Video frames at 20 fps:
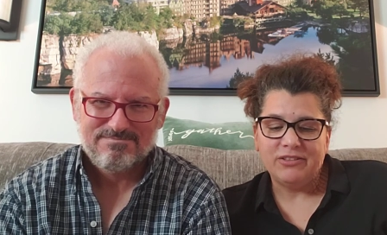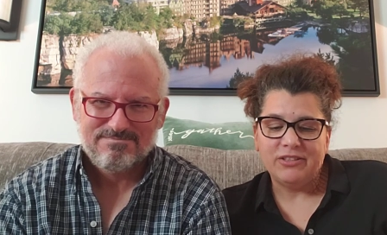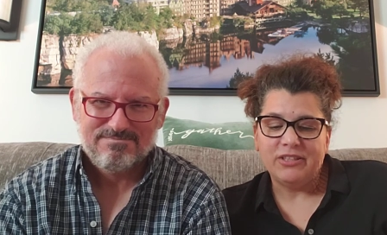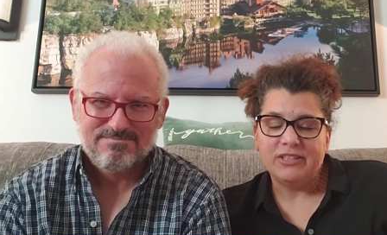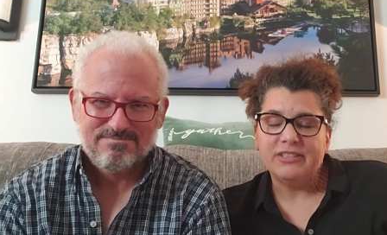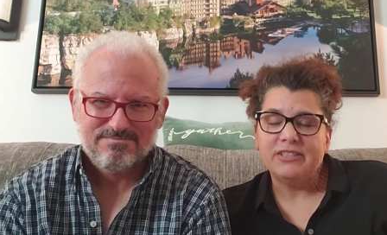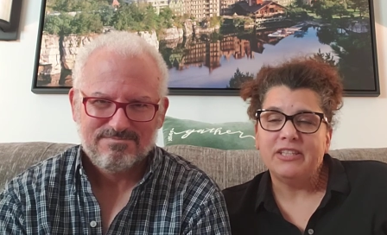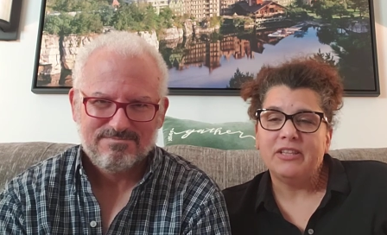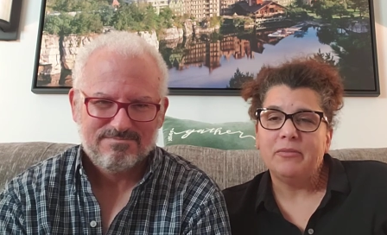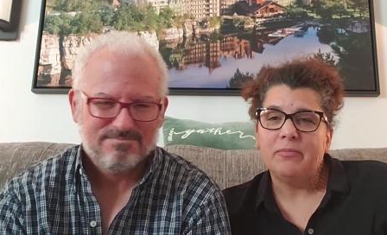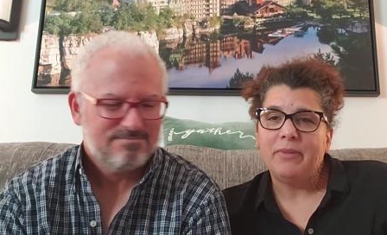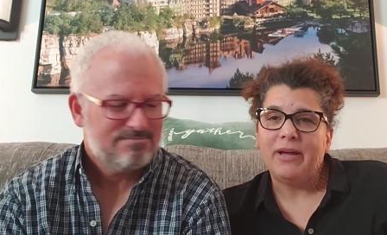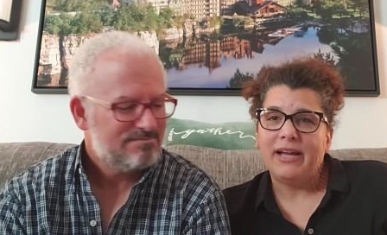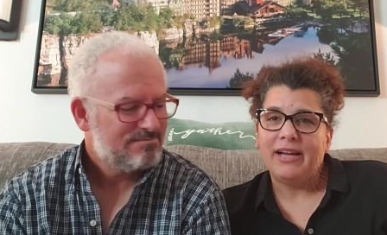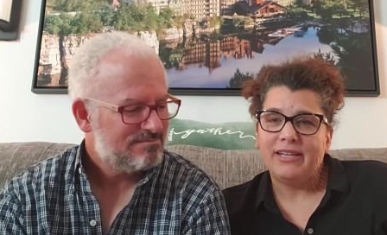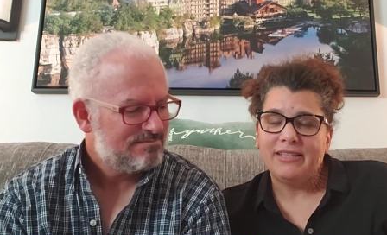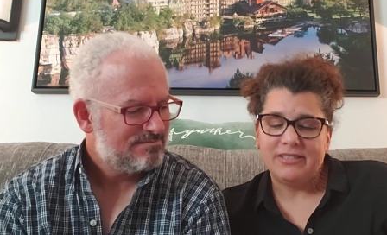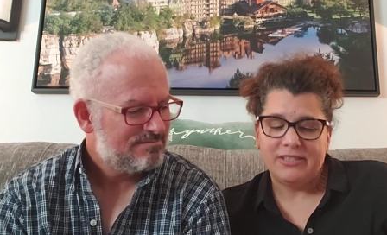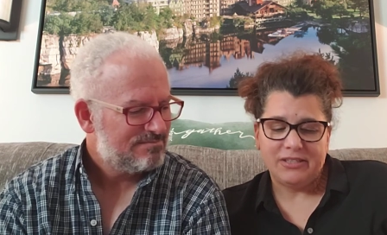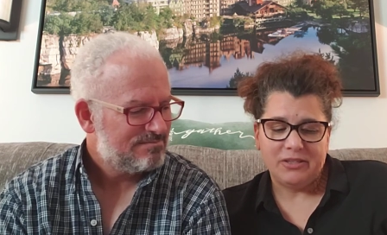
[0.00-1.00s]
Speaker 1: looked to the
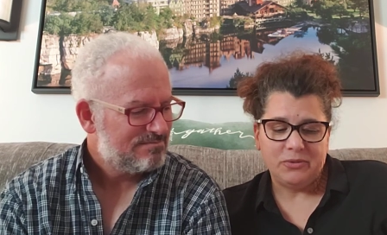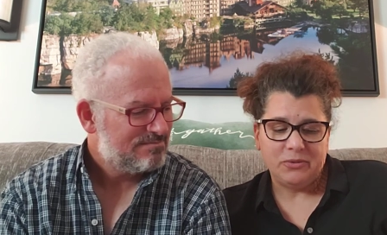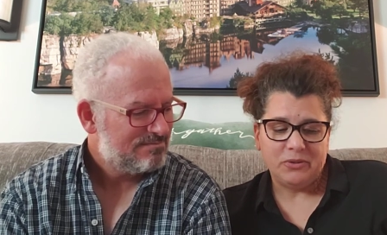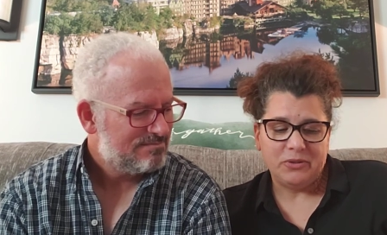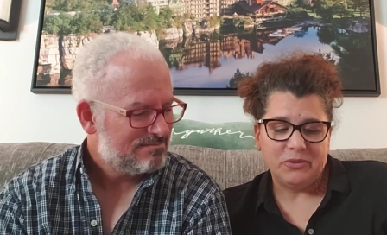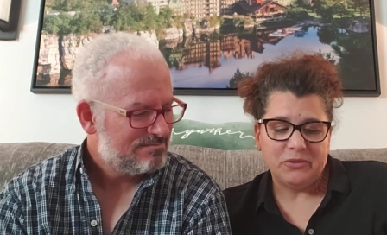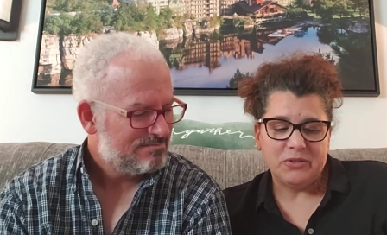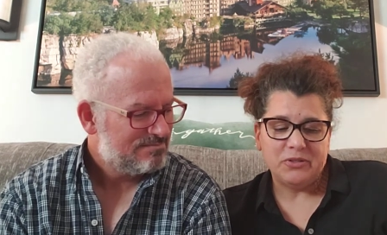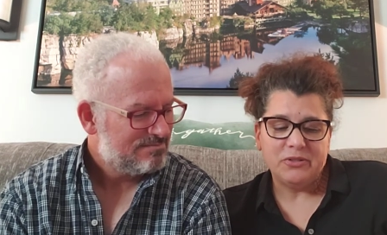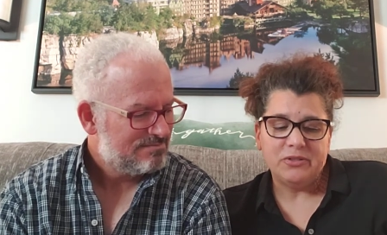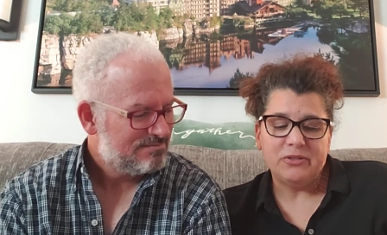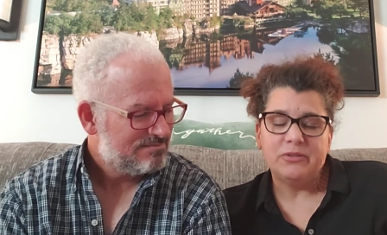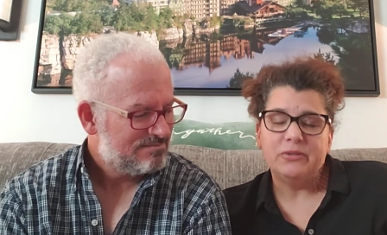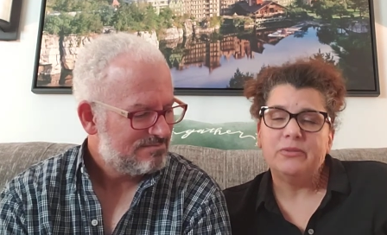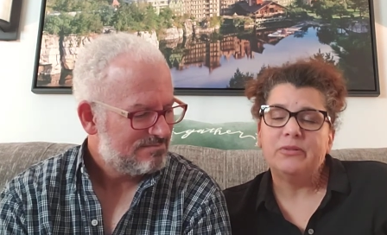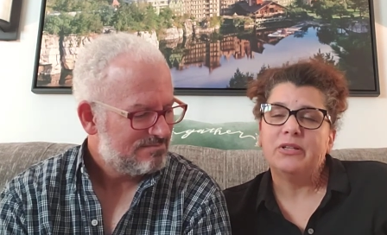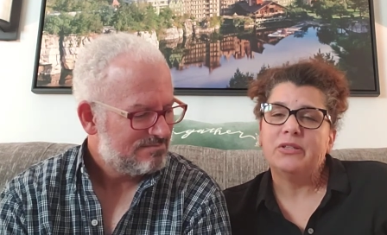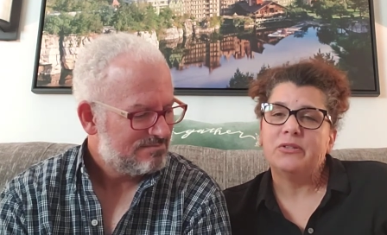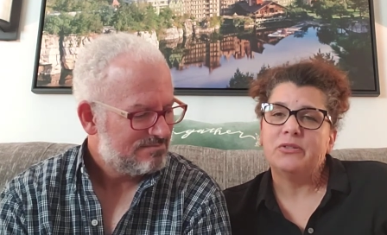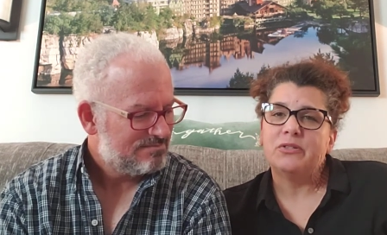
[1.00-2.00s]
past in order
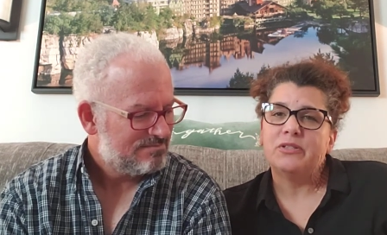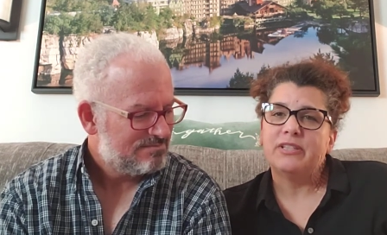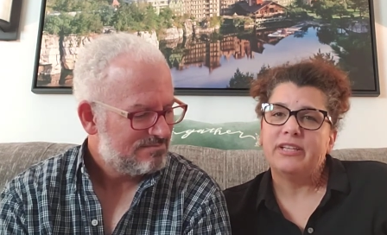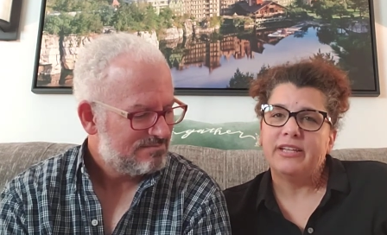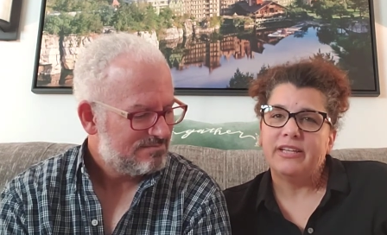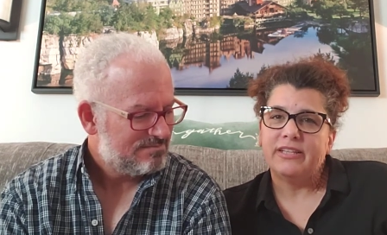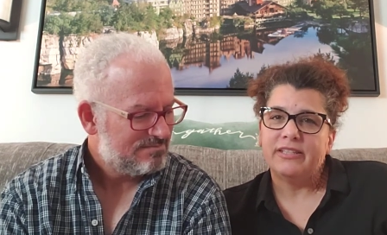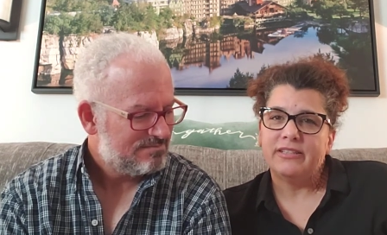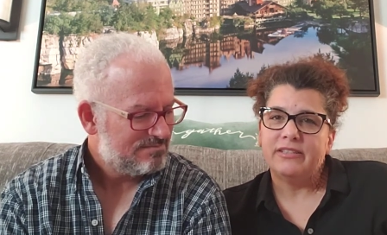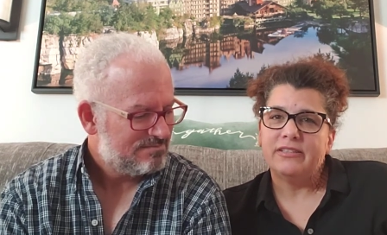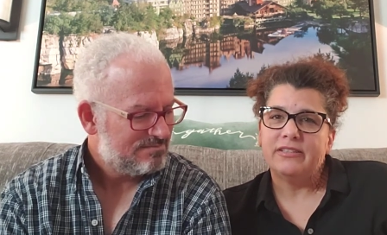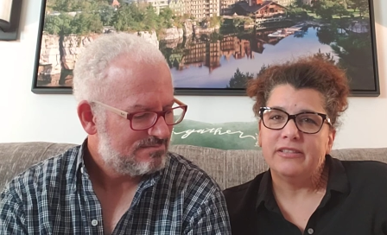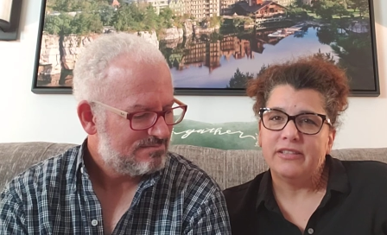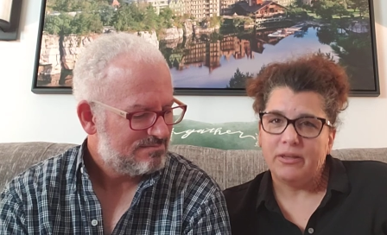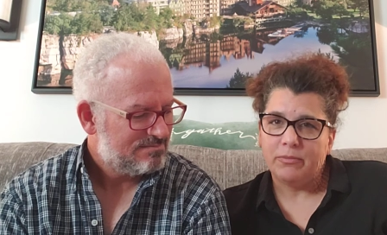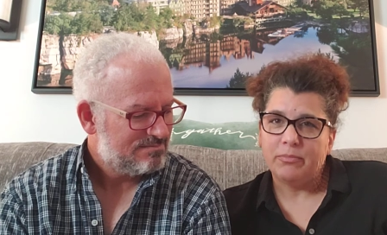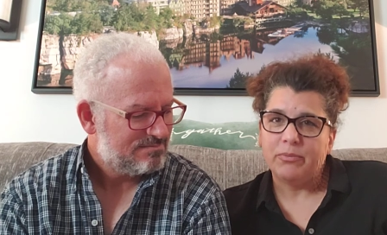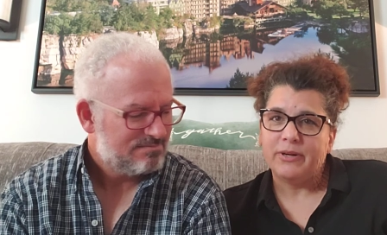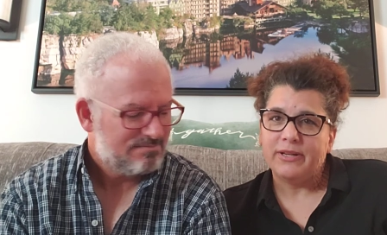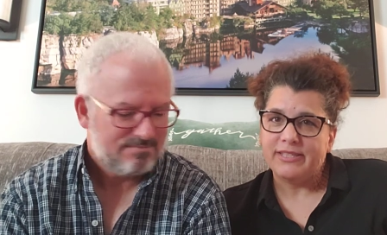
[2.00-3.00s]
to understand
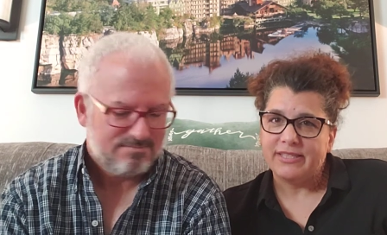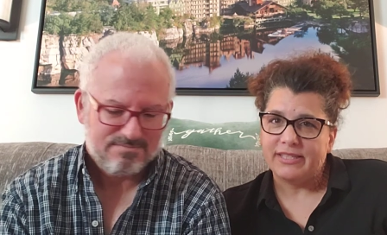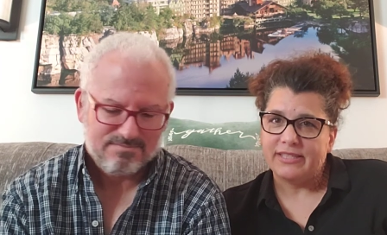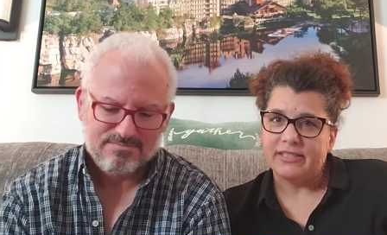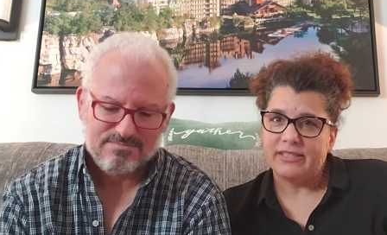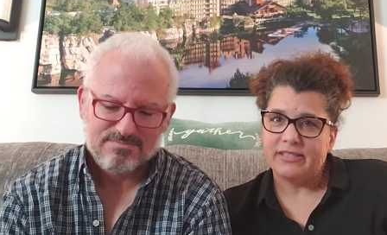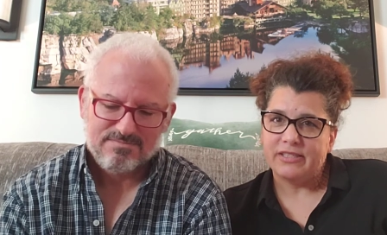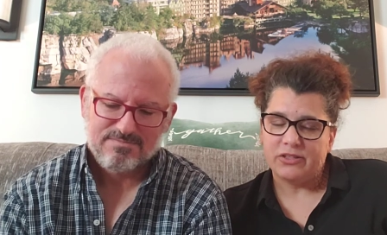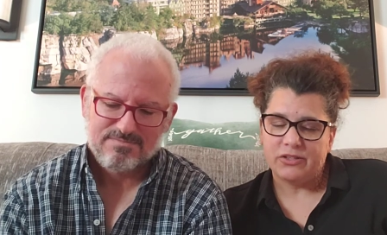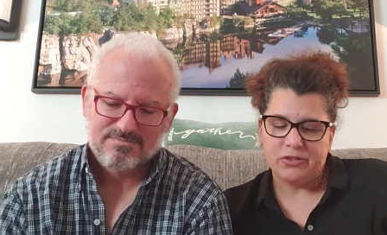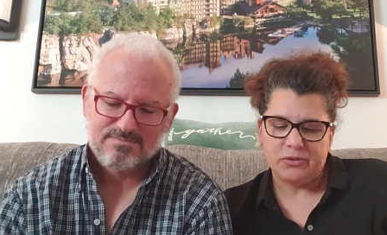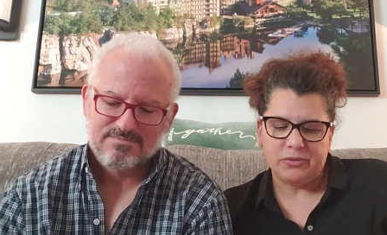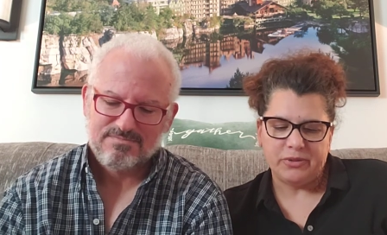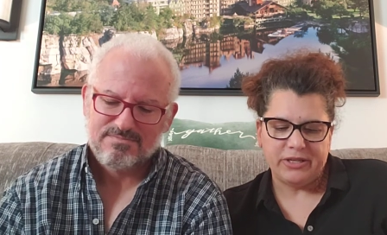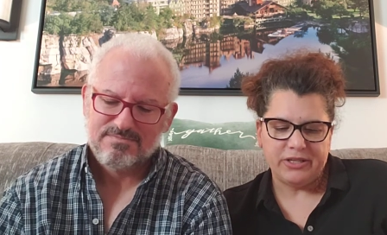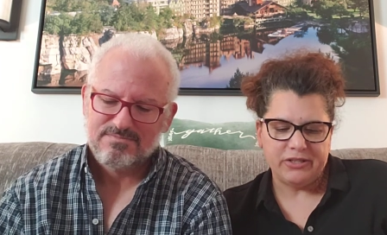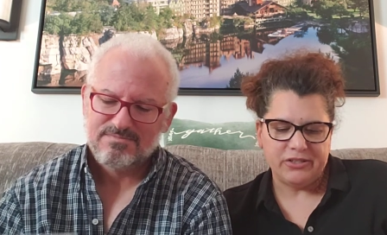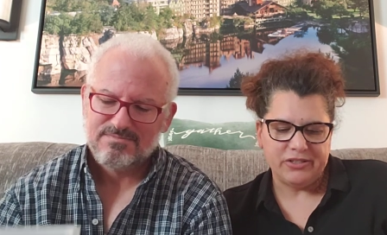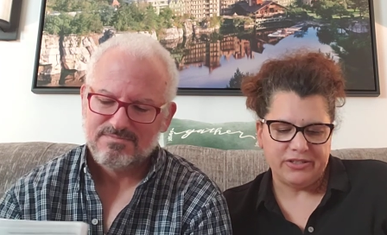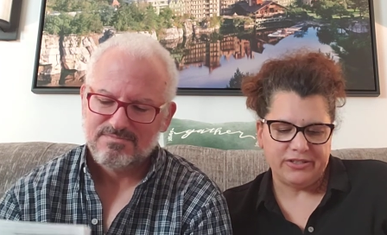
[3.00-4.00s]
a present
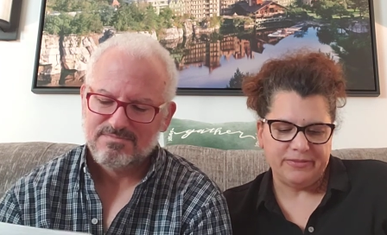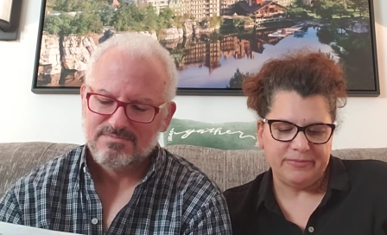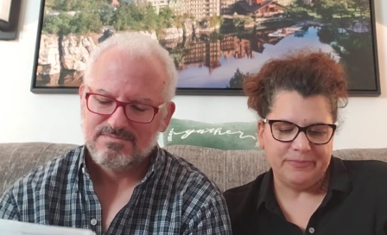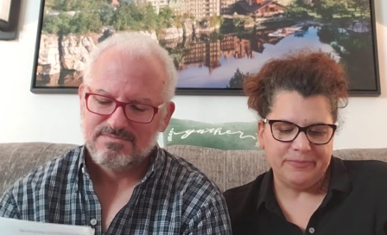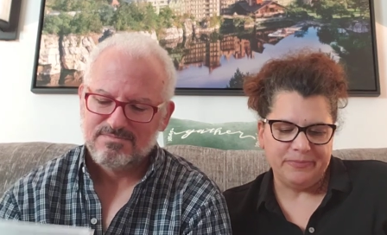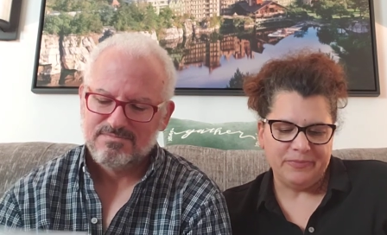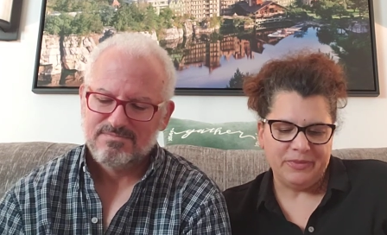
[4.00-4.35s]
situation.